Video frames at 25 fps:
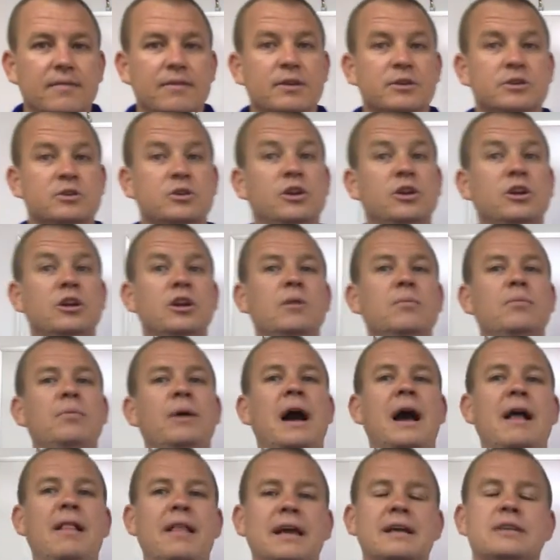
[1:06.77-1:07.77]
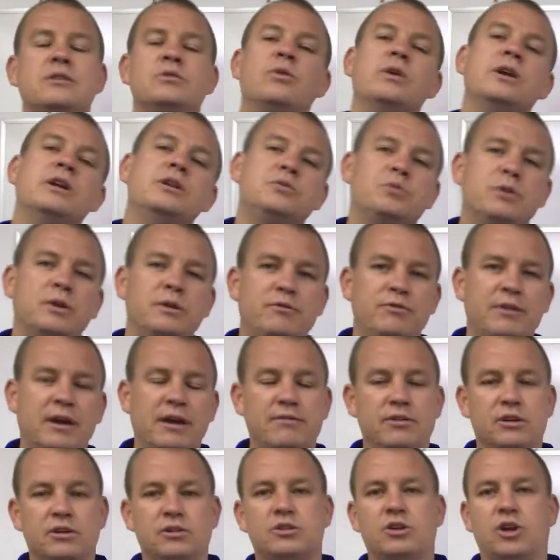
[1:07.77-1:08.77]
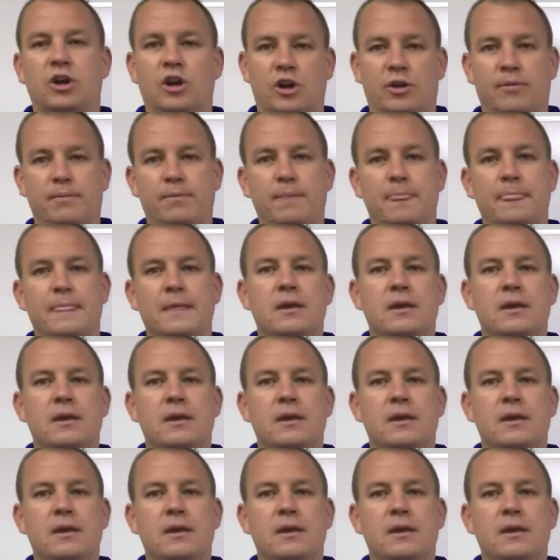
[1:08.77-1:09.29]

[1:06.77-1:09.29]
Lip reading: So you're going to buy like 20, 25 year term.